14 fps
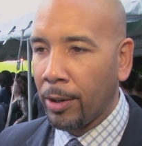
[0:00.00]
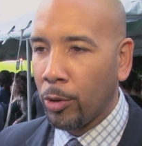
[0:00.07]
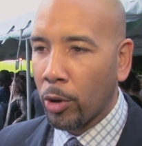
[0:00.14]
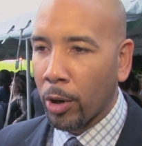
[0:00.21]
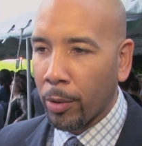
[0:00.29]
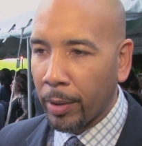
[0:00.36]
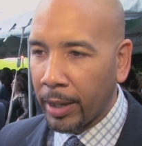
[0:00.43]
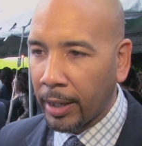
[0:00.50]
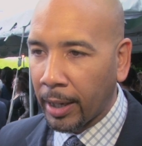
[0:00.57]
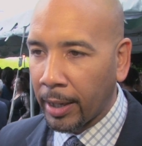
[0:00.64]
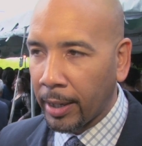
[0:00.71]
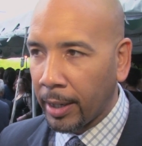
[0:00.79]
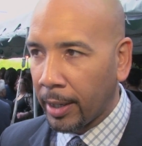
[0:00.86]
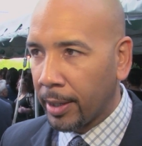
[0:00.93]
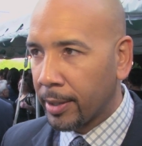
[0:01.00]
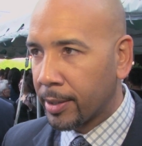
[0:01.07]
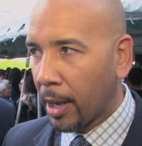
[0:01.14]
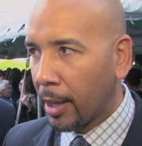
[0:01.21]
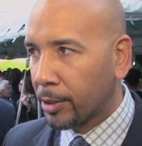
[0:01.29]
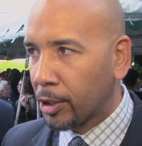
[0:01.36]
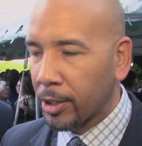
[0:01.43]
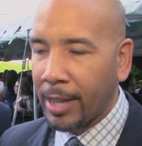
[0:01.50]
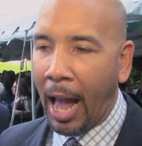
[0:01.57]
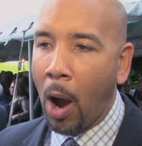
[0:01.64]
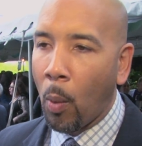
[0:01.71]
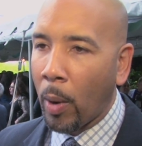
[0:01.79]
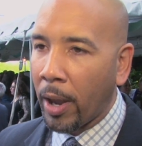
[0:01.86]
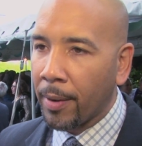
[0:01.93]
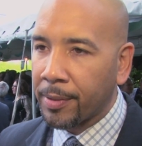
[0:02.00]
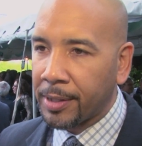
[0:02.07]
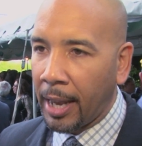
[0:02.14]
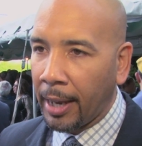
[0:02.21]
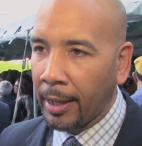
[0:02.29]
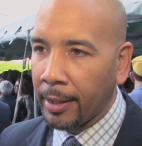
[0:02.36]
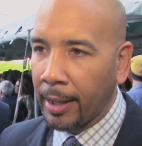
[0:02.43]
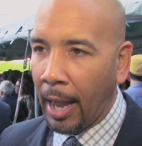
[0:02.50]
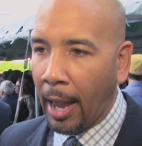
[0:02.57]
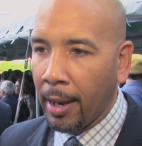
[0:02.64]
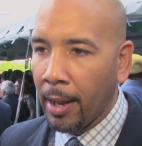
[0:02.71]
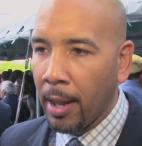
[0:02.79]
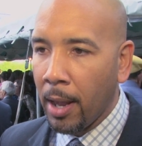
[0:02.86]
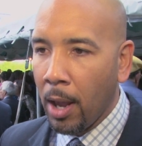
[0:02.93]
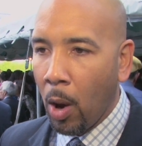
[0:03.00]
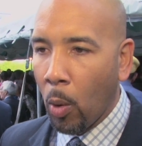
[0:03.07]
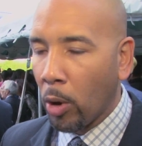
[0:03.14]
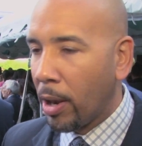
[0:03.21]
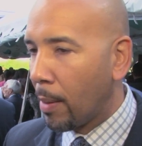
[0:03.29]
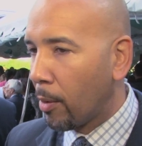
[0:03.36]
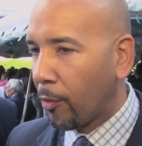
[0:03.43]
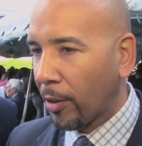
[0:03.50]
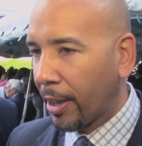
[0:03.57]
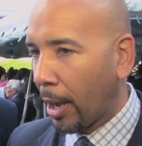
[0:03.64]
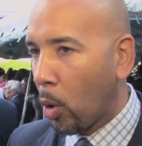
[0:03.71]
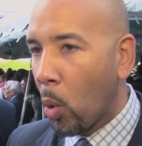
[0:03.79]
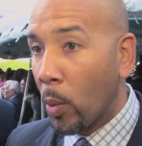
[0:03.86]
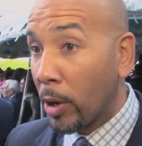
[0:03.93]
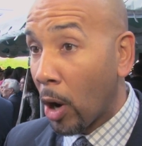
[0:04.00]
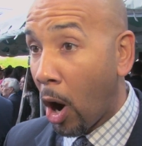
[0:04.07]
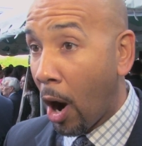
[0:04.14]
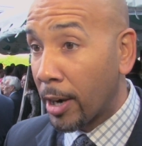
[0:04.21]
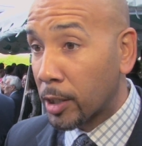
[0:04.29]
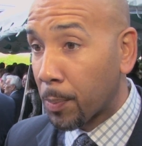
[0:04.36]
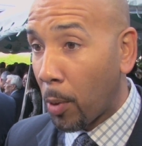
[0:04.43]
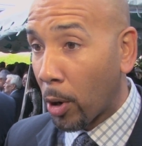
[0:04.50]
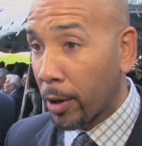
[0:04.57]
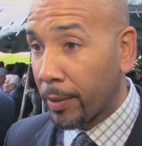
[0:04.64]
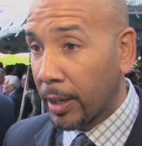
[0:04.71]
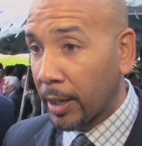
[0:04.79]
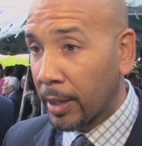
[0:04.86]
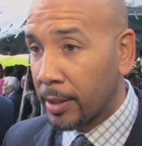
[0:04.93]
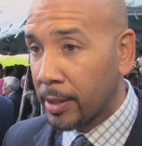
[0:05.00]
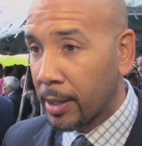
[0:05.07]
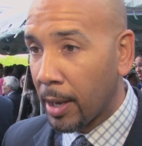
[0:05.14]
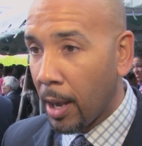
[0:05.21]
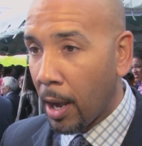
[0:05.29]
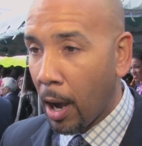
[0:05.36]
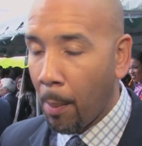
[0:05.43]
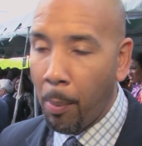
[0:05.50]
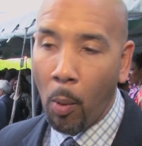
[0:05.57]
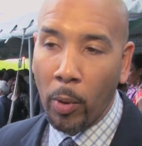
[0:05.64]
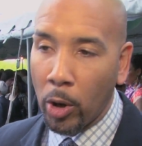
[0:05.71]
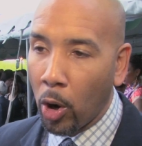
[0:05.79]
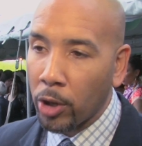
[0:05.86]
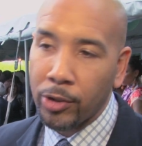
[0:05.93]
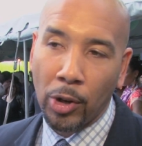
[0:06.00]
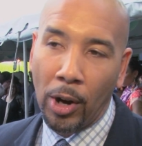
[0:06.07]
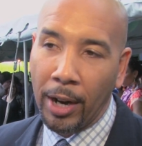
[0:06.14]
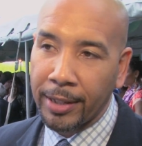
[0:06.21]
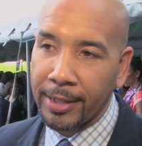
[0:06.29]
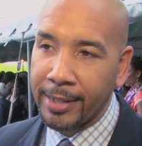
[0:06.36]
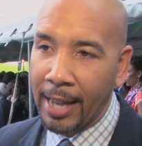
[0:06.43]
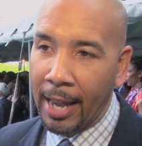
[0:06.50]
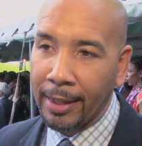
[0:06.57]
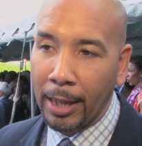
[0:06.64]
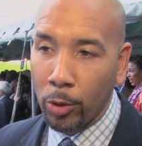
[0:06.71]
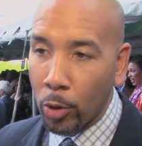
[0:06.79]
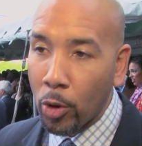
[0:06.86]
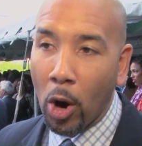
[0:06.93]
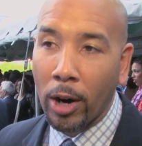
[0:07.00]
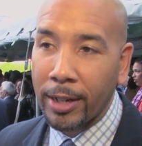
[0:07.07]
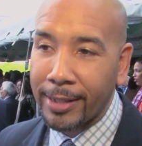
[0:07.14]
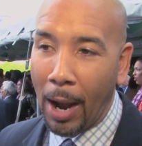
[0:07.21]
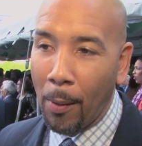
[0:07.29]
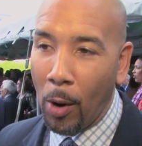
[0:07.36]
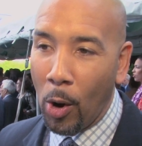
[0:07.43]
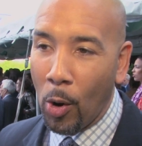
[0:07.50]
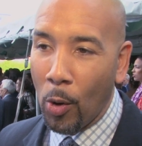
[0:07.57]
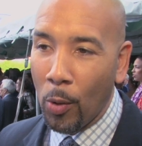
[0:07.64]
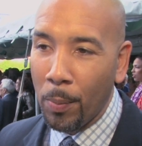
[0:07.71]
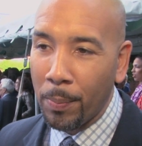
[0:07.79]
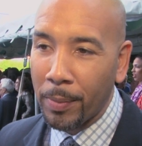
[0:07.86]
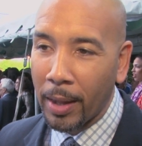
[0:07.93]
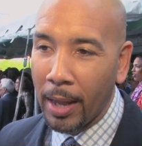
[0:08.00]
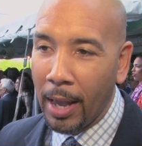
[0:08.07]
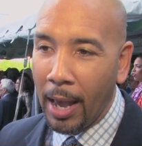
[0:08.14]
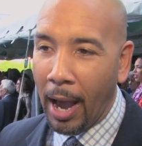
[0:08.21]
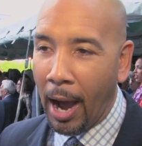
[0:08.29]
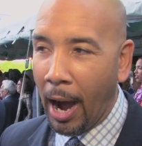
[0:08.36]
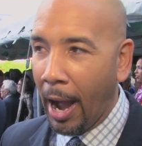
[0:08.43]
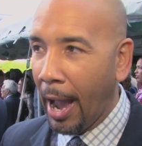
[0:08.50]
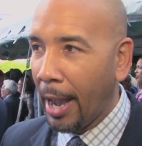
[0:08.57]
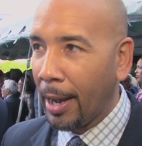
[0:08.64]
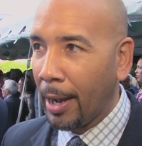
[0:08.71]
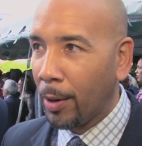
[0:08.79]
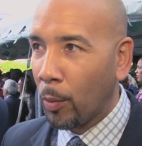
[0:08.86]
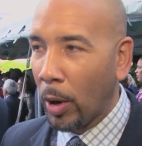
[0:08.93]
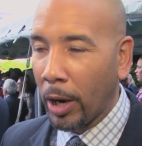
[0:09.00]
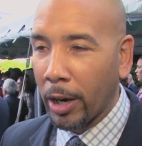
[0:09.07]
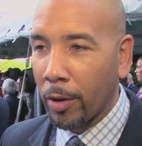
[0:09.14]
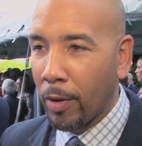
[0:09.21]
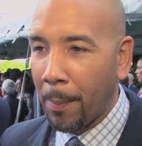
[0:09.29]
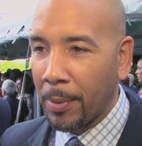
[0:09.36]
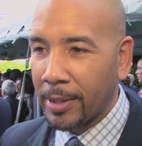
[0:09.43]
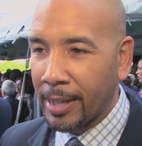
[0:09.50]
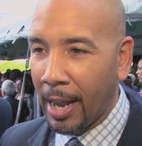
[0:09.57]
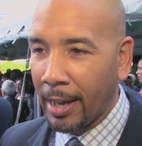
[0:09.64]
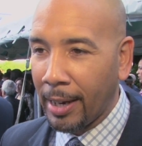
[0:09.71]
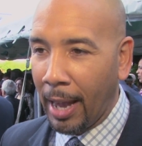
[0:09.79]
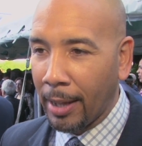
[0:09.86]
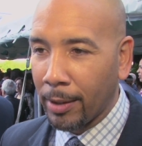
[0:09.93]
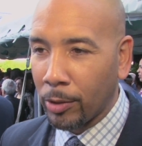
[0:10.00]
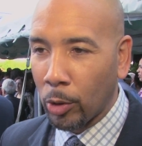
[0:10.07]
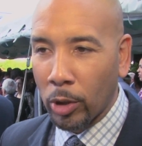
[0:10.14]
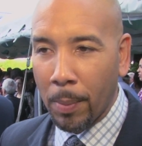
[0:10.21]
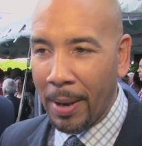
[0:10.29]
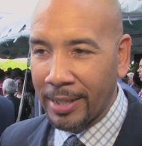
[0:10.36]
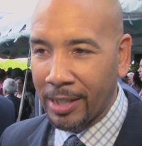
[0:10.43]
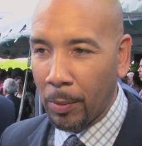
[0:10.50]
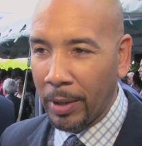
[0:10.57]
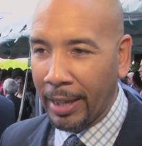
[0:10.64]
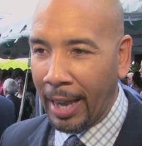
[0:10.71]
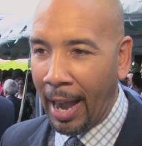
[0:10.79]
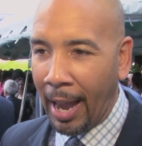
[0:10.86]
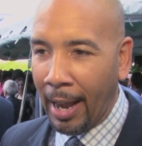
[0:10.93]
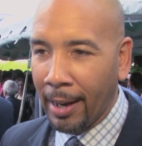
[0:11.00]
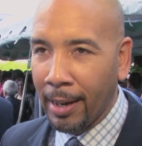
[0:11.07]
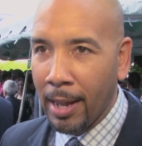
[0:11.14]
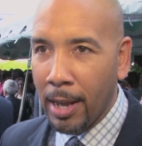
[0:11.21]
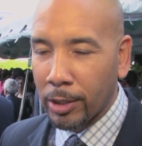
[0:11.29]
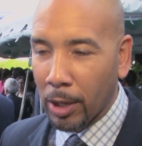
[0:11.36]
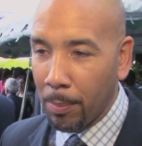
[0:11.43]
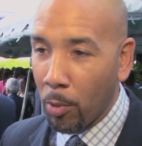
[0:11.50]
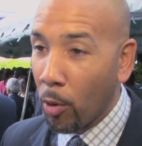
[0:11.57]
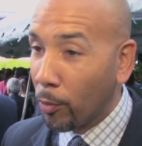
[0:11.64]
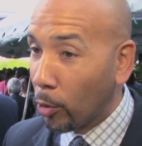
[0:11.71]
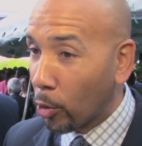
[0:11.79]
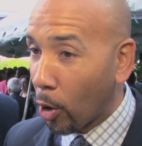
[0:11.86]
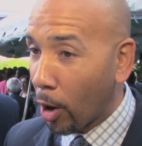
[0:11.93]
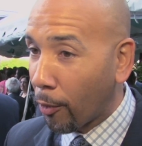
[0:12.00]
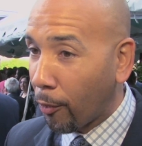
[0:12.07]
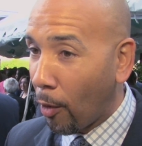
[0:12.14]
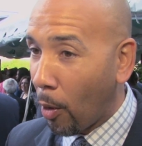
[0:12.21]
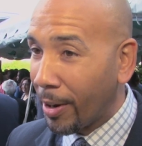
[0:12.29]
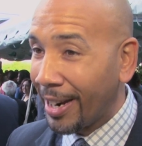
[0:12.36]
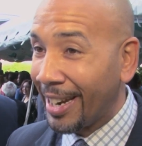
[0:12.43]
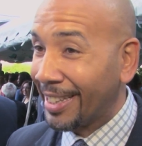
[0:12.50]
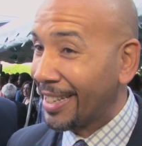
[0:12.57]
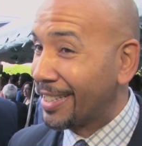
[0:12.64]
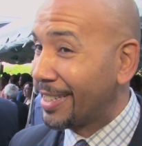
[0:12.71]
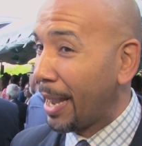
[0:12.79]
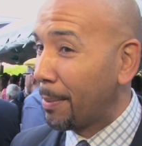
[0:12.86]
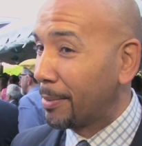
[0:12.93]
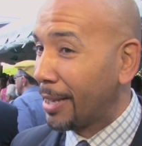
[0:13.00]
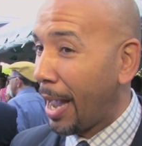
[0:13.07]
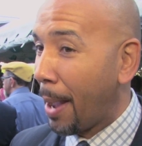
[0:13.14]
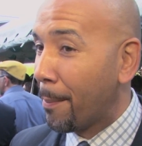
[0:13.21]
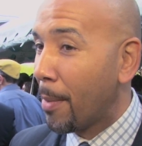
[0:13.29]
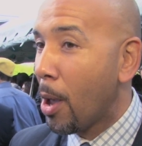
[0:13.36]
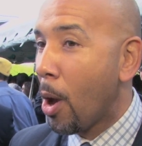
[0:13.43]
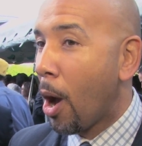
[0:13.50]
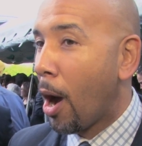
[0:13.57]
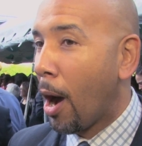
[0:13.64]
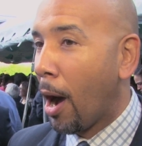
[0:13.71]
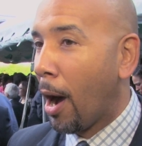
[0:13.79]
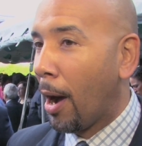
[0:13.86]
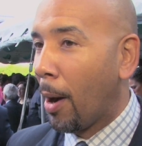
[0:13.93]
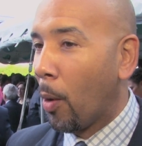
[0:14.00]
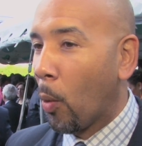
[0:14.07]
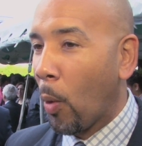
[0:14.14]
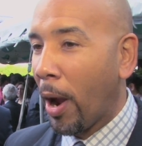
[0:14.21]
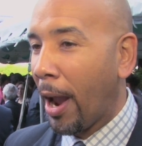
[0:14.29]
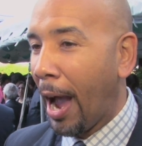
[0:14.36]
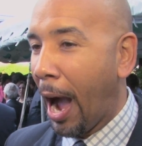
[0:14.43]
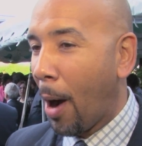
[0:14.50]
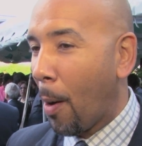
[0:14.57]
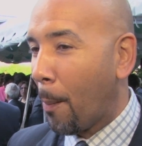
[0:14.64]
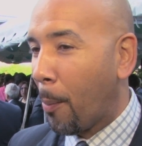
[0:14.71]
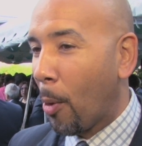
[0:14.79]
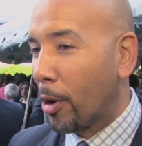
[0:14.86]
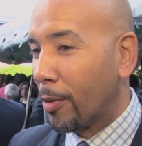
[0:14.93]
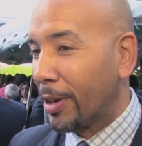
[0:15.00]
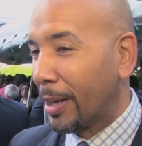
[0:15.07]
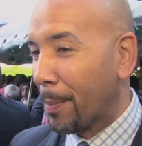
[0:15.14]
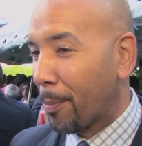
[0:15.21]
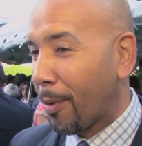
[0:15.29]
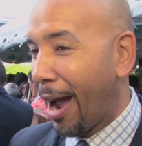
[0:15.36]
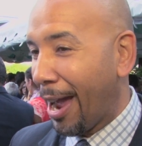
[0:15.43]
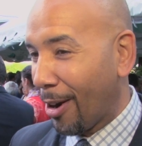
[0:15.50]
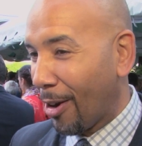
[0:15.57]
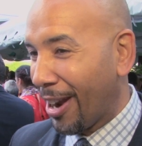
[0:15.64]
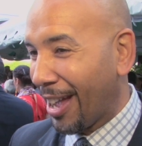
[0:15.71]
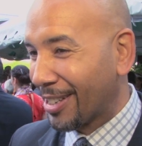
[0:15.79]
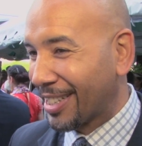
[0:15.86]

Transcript: New Yorican is uh, just our way of saying that we'll never forget who we are as Puerto Ricans, uh, but we also understand that New York is our home uh, and we're going to represent and do the best that we can to move New York forward and at the same time uh, wear our Puerto Rican pride on our